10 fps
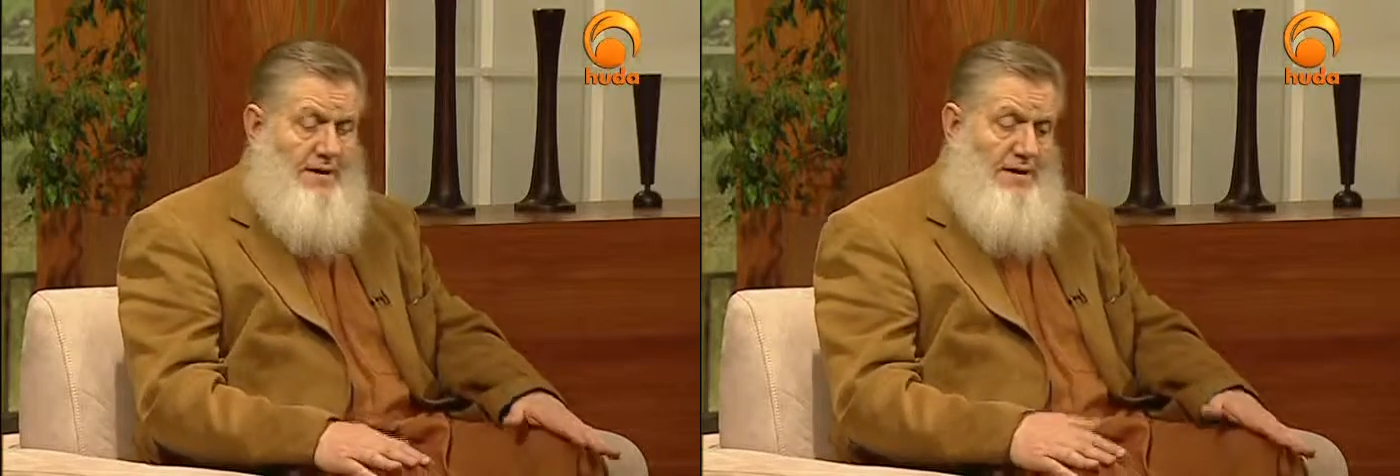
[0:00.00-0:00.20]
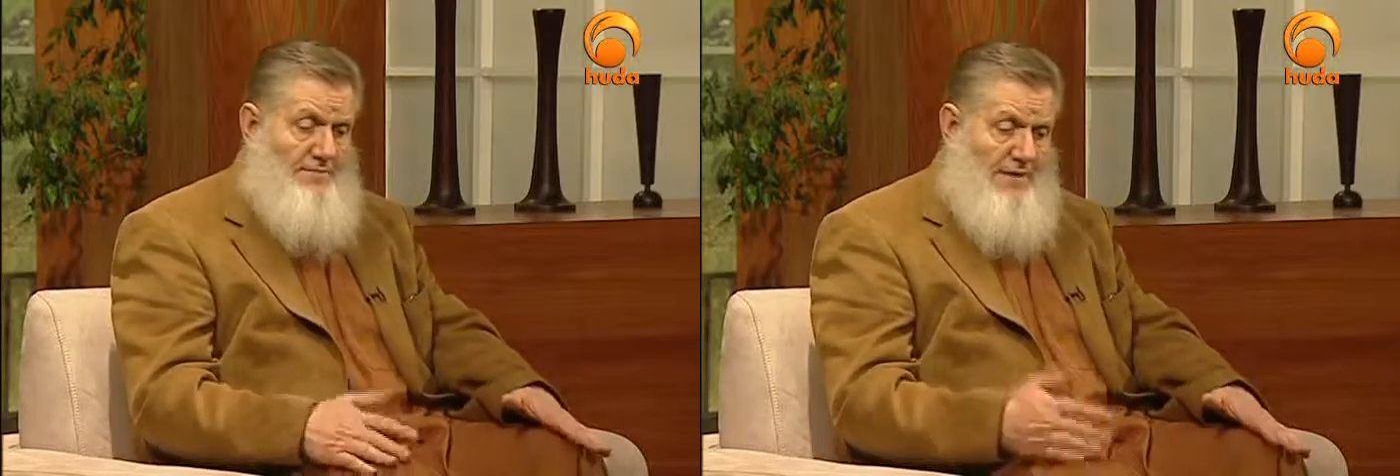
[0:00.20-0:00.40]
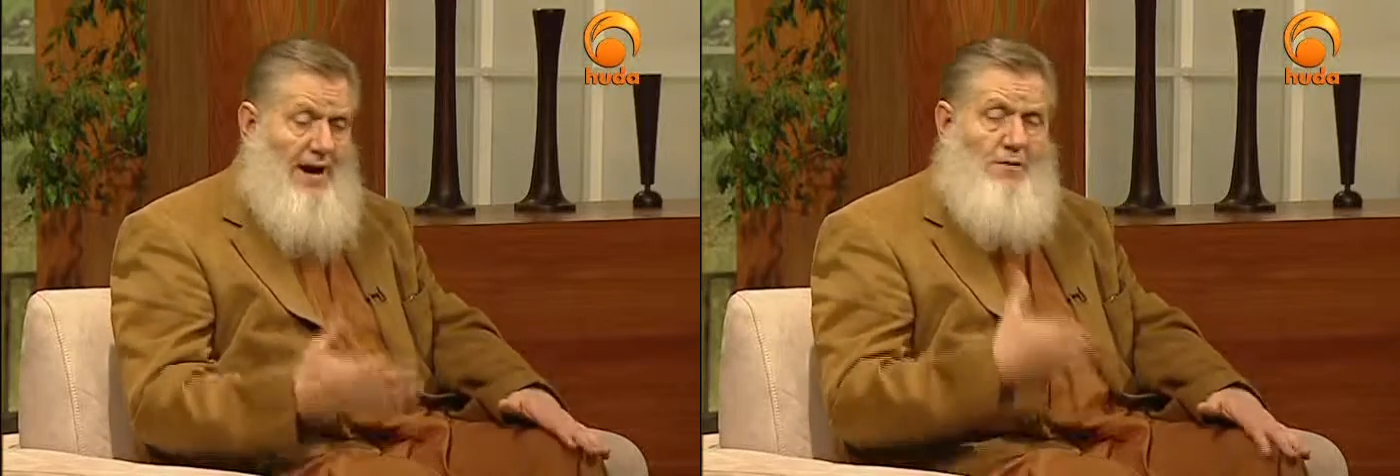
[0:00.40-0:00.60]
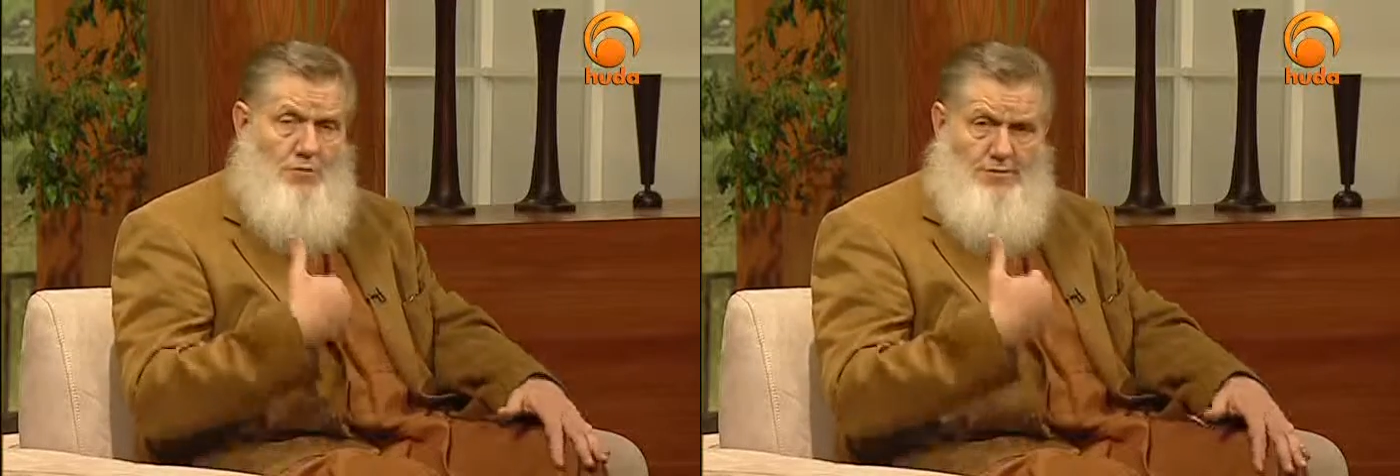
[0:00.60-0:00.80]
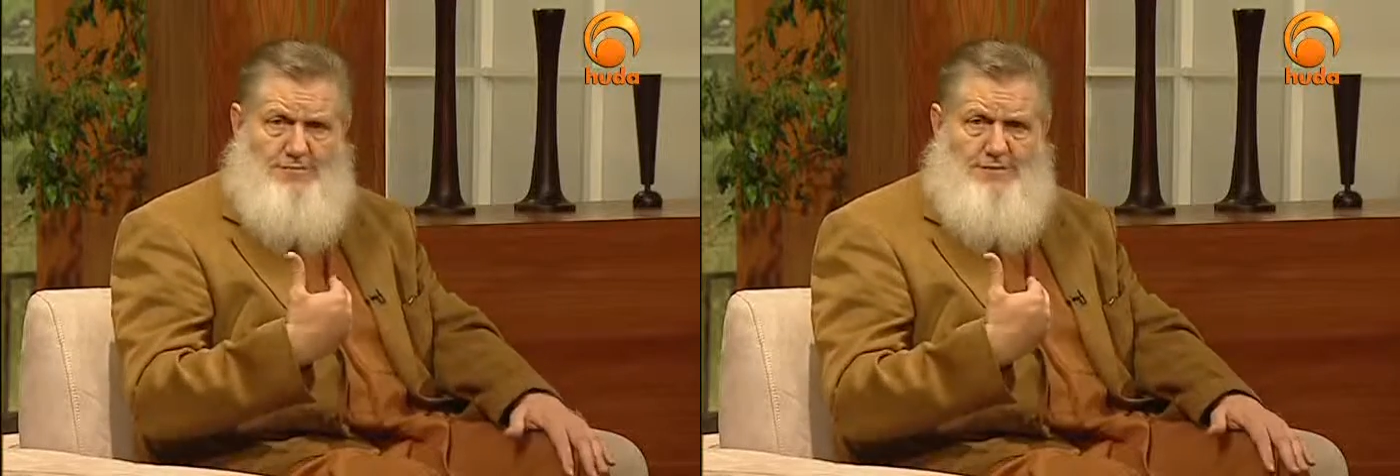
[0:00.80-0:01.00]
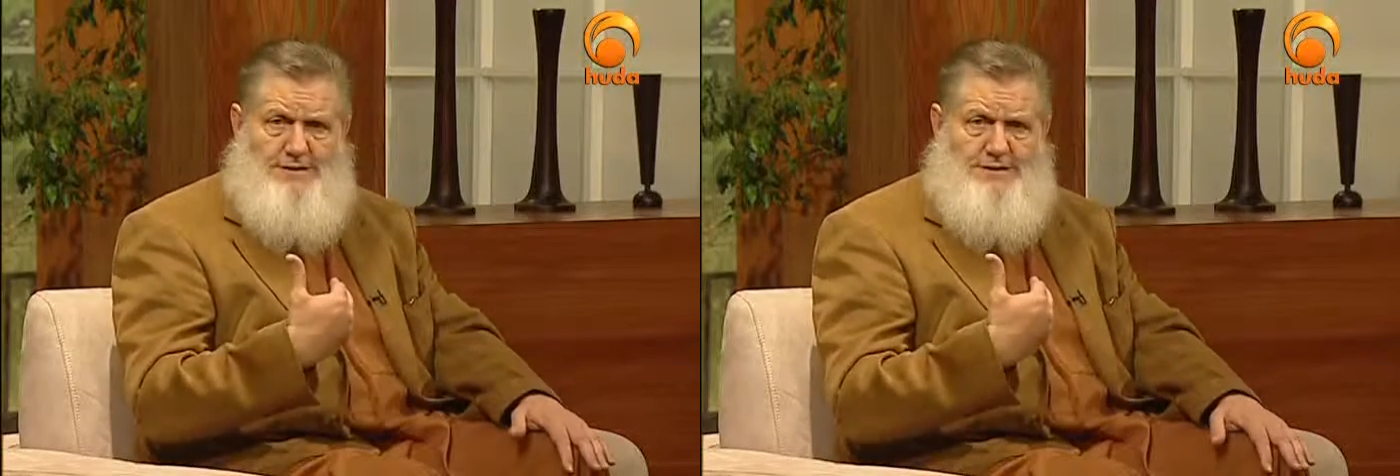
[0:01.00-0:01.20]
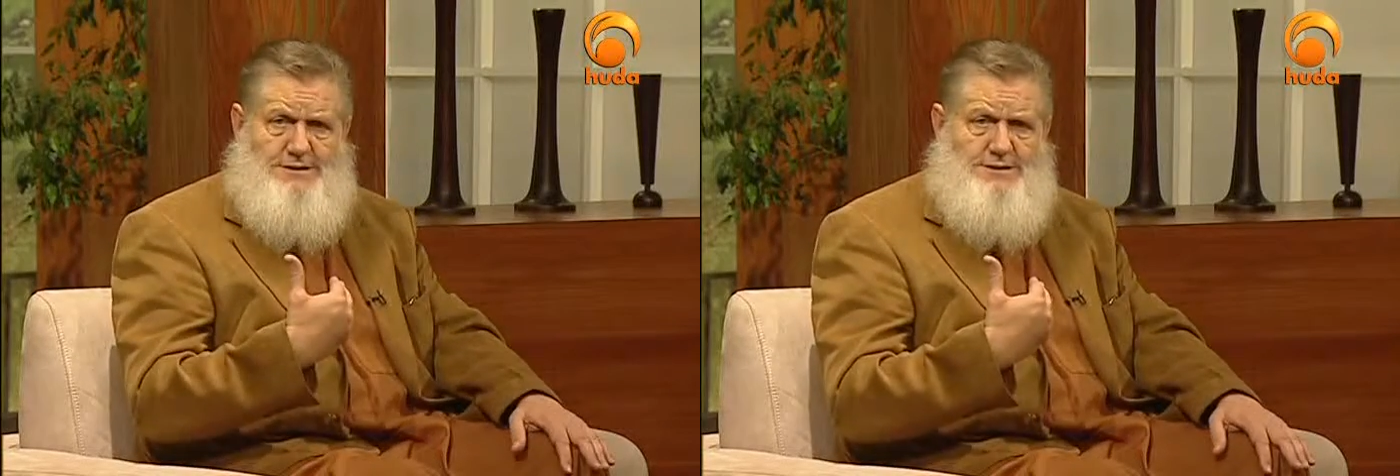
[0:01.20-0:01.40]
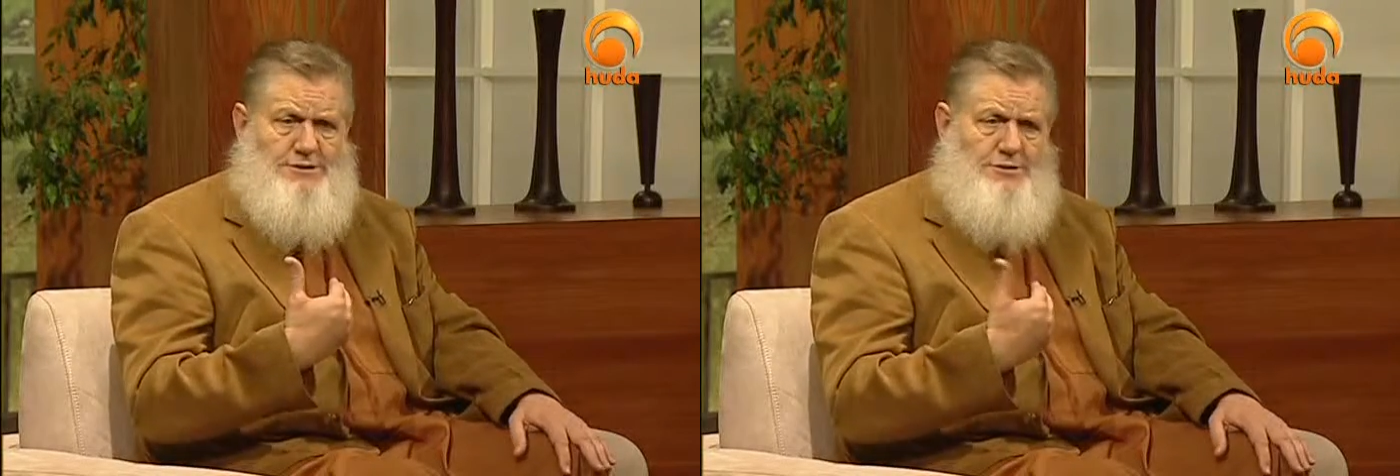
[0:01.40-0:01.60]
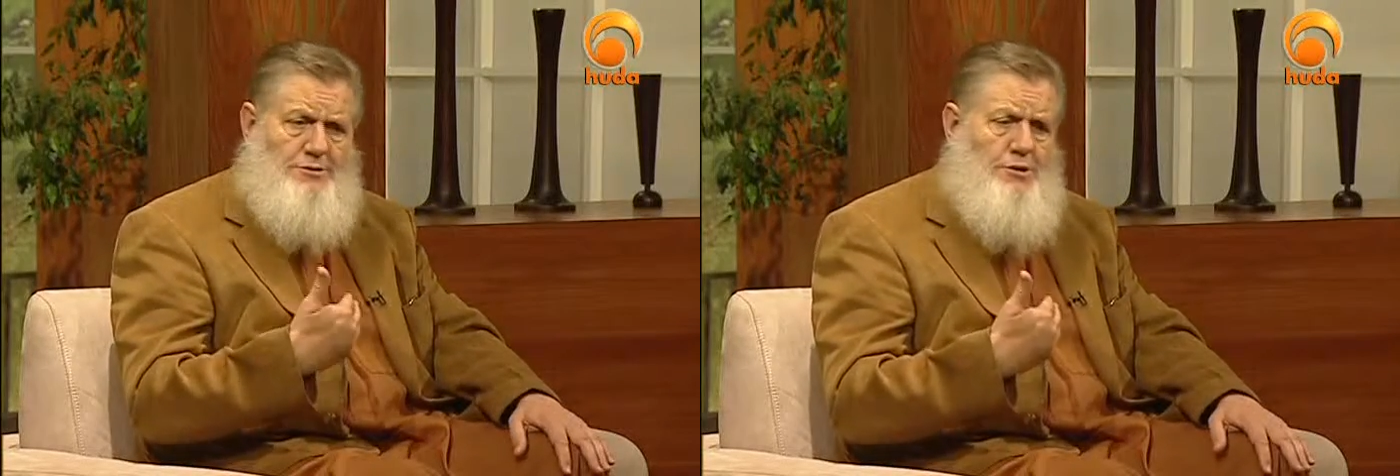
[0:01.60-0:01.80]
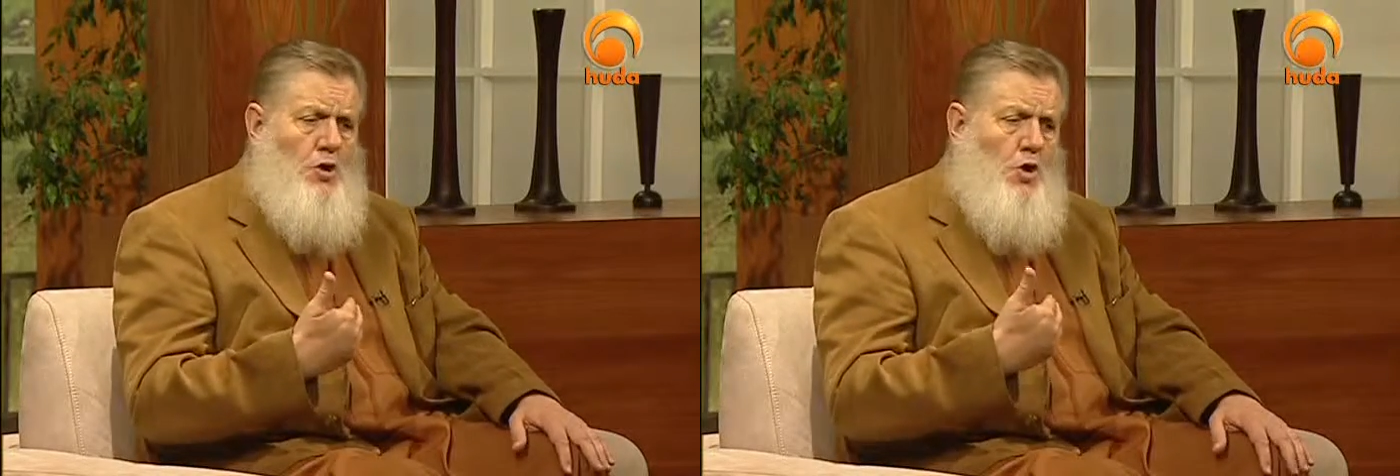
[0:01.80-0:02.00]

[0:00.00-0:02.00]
if I were, for instance, to